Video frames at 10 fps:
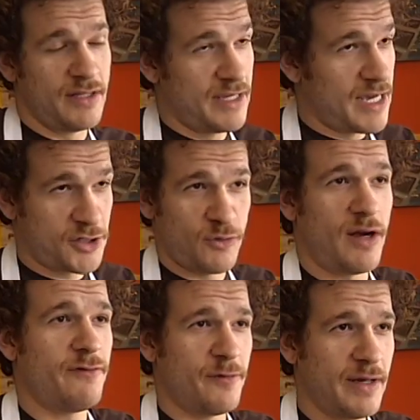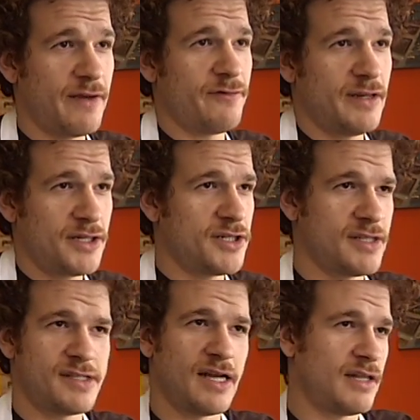Liège waffle, by definition,
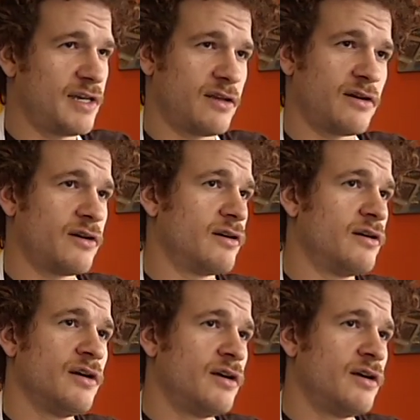it's not like your